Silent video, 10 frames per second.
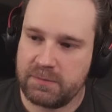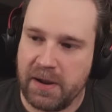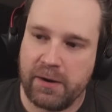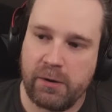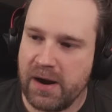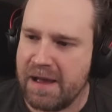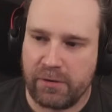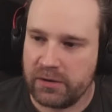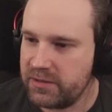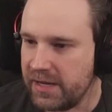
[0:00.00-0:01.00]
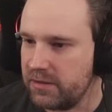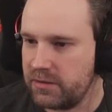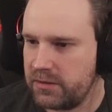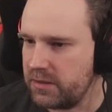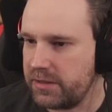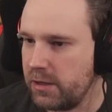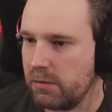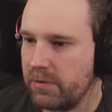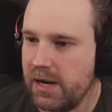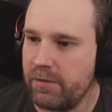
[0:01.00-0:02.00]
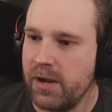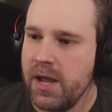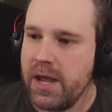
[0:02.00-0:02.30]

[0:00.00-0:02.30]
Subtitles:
paragraph or sentences here, whatever.